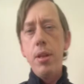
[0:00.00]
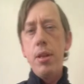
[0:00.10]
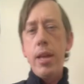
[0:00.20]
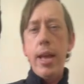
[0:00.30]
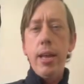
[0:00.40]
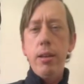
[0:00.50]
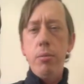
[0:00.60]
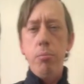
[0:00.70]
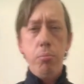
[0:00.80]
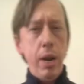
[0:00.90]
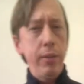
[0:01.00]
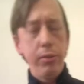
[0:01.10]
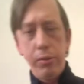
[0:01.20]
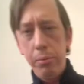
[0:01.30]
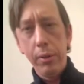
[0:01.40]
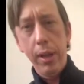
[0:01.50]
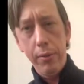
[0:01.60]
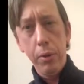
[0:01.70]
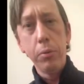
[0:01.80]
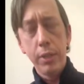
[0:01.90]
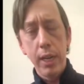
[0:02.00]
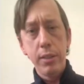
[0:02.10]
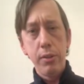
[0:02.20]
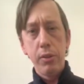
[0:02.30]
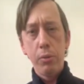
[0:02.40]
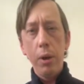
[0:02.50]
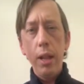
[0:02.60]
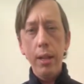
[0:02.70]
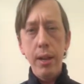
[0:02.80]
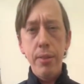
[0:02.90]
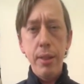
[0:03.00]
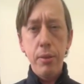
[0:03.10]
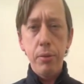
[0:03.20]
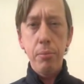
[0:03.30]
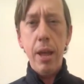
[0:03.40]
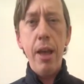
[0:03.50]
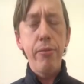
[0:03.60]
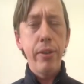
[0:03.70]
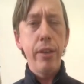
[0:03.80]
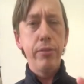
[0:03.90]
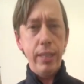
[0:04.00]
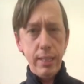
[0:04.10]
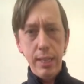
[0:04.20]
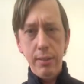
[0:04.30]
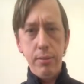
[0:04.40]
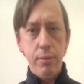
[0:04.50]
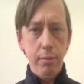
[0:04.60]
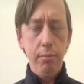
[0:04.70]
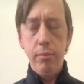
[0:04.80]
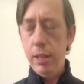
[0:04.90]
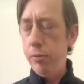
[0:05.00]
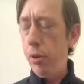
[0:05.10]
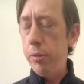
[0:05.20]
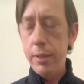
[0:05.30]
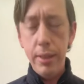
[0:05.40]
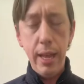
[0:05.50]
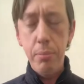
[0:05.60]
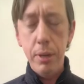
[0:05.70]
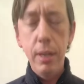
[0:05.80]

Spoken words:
And brass instruments have their own challenges as well, and I think there's some half-valve techniques involved in that. But